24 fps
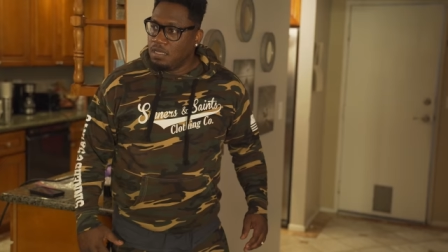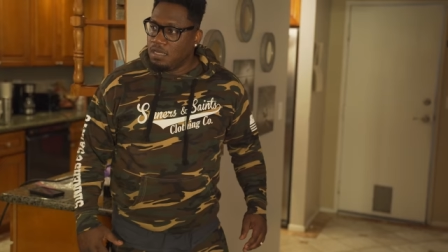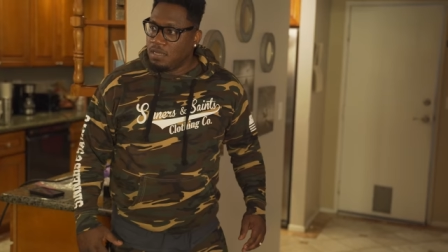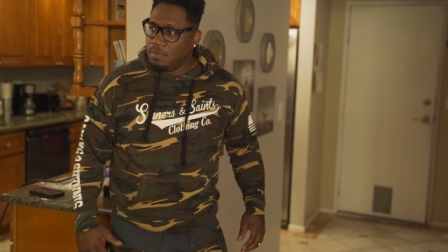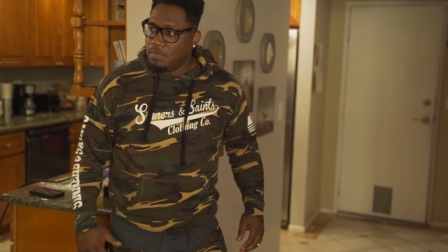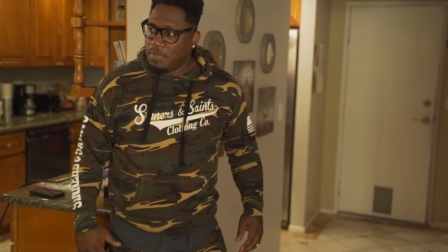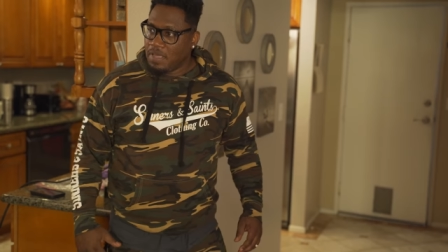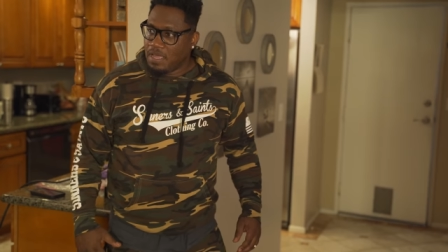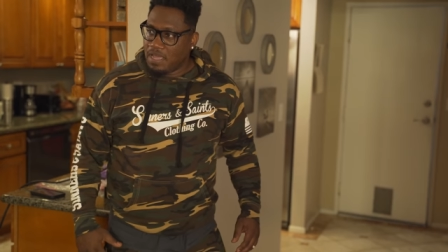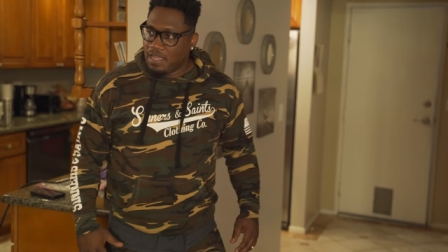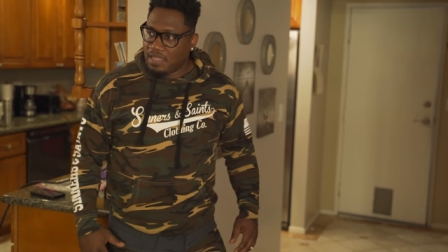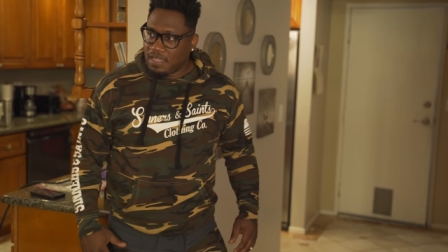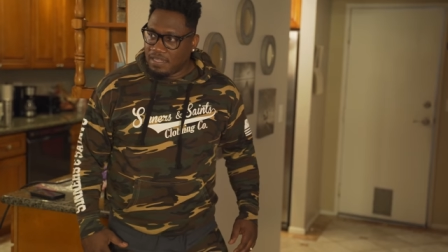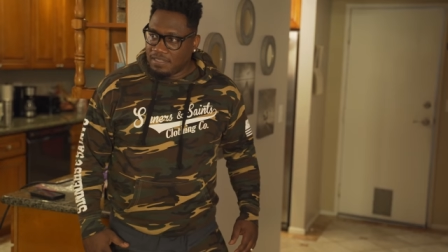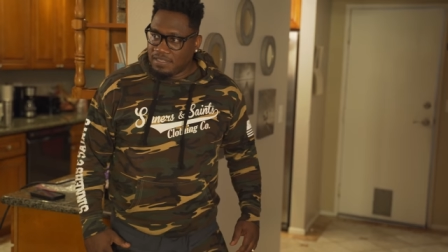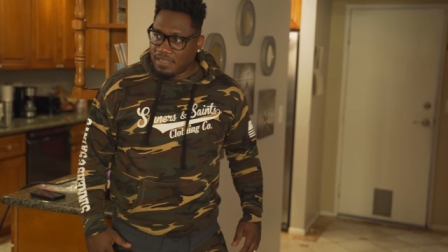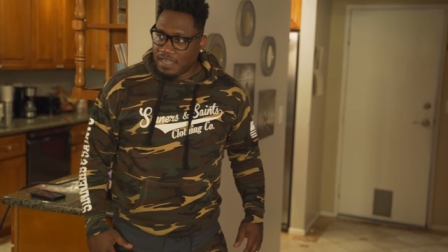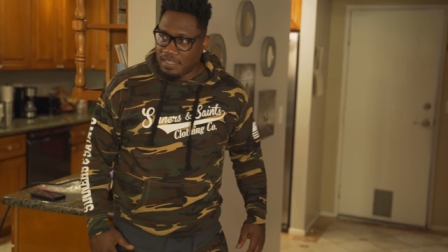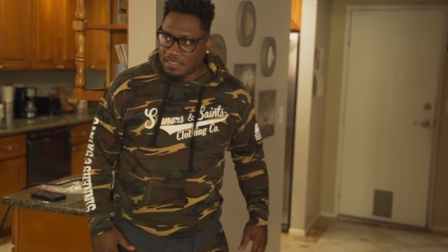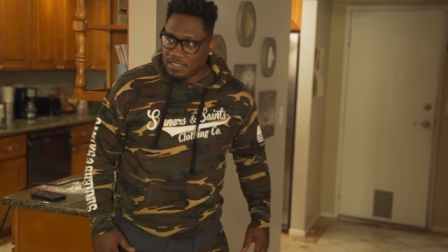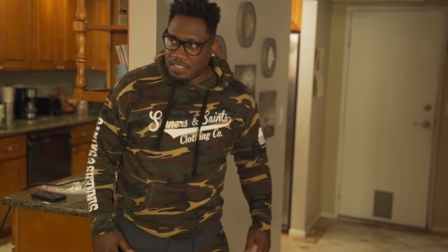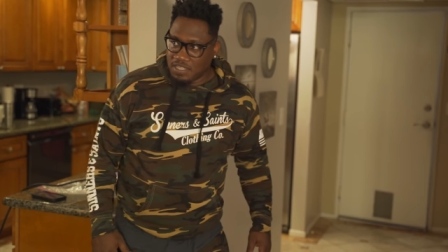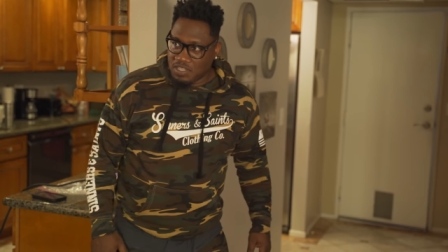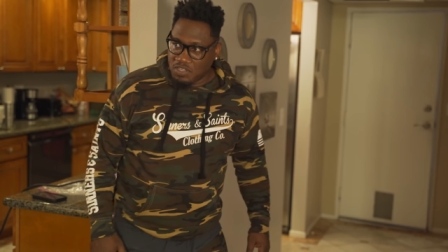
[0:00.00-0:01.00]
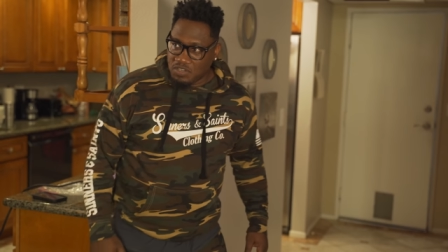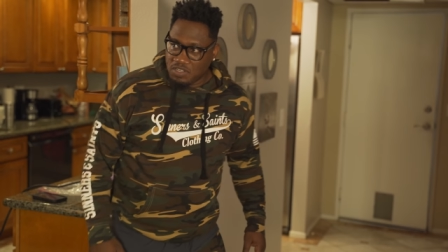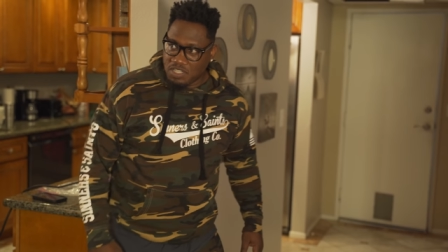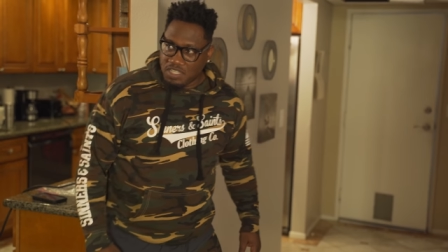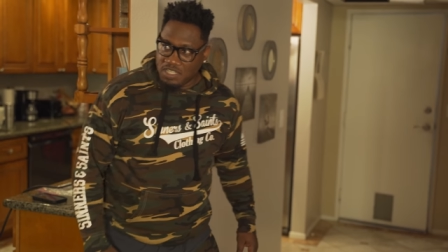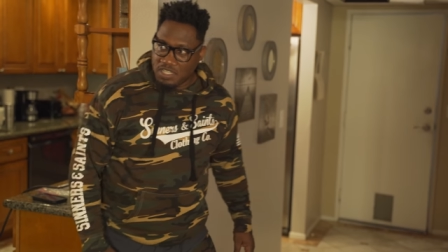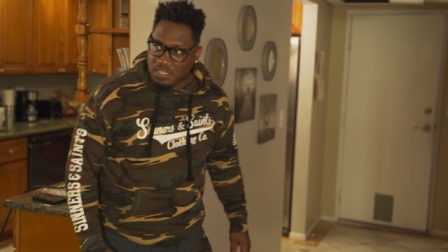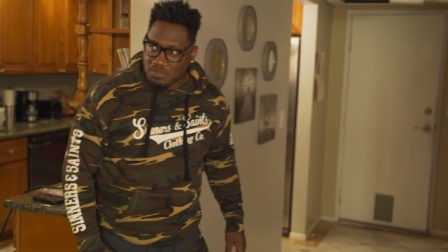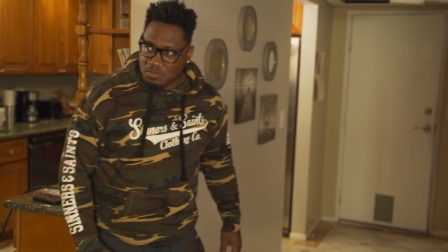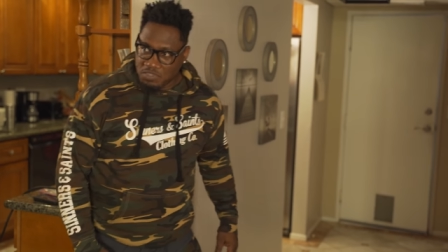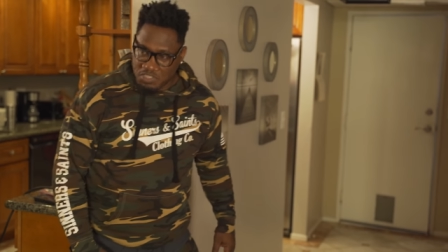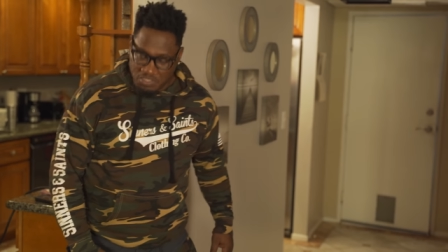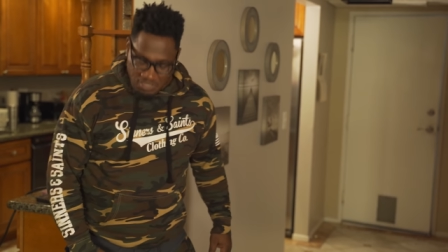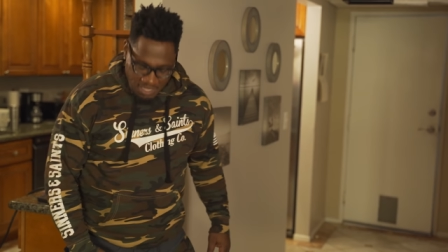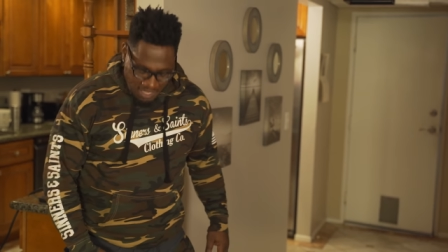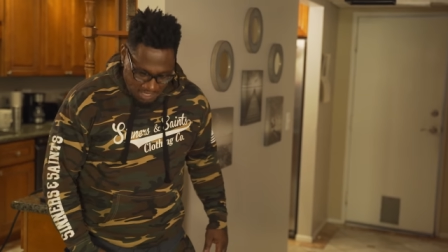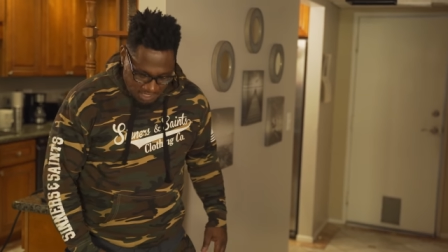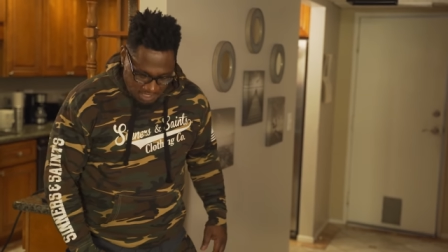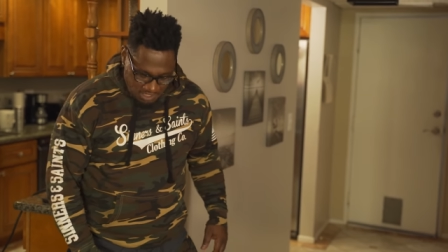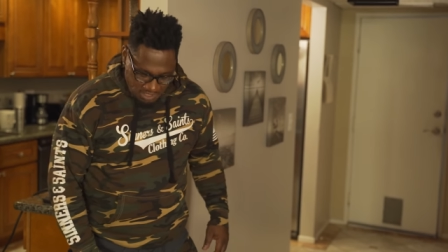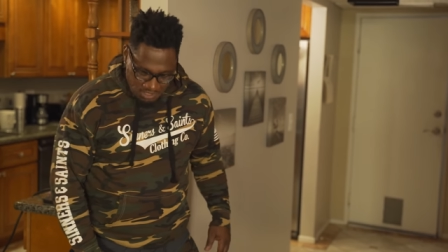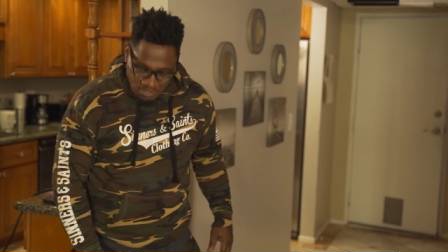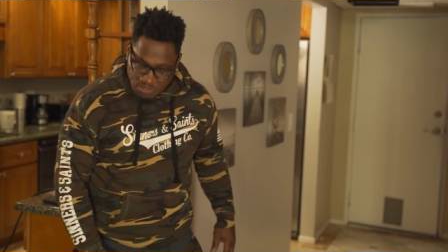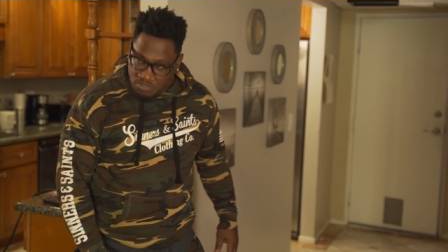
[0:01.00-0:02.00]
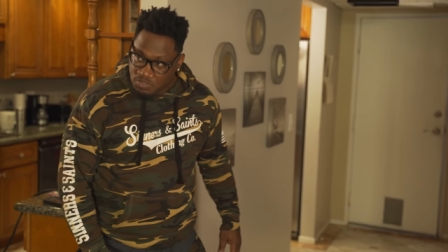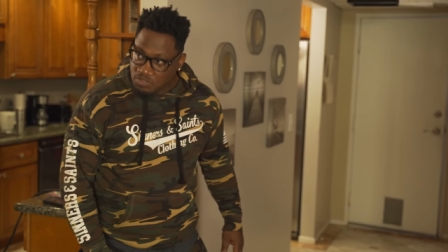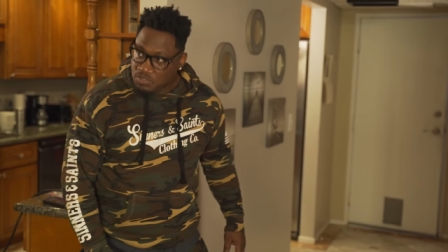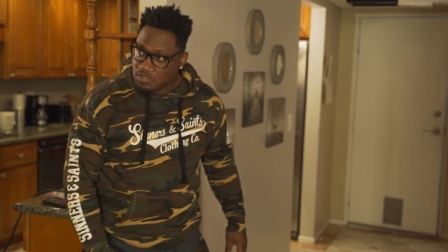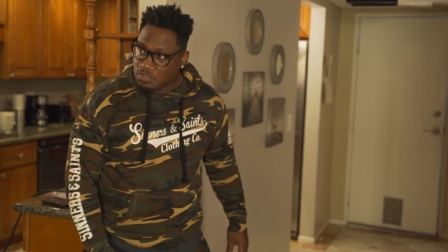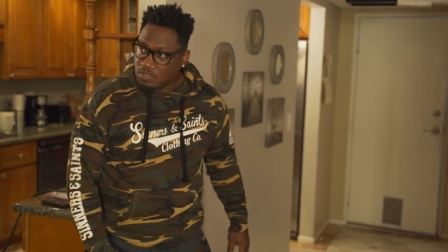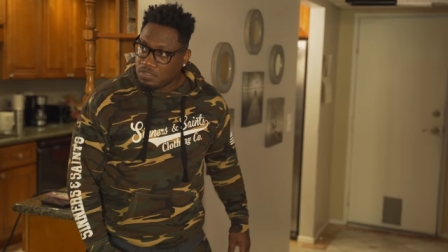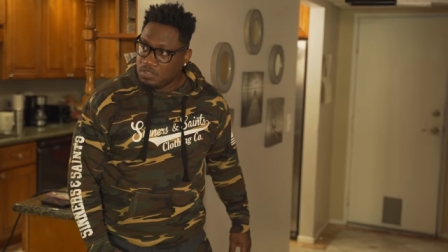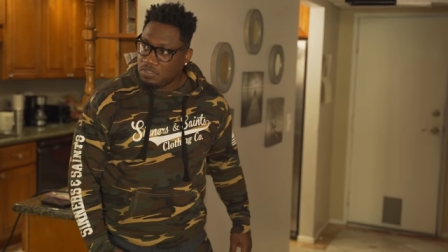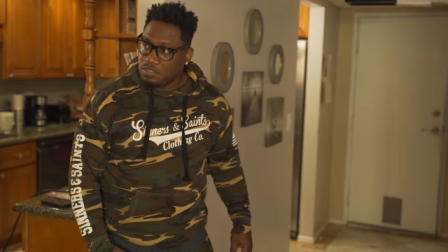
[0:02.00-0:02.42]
Man, I, I think you did what you had to uh -uh, do. baby.